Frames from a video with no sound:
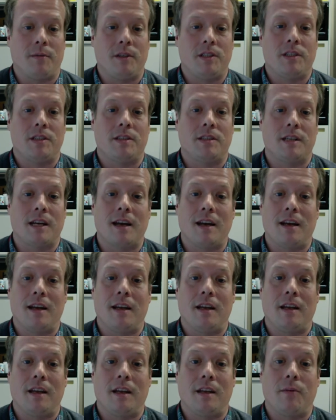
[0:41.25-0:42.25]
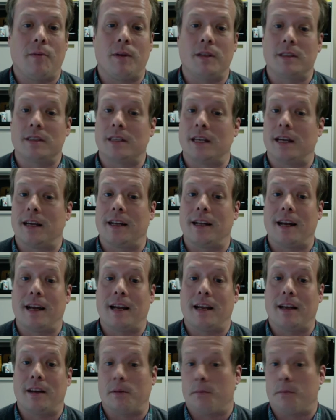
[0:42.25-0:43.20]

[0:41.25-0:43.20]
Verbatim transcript: which is I he once said I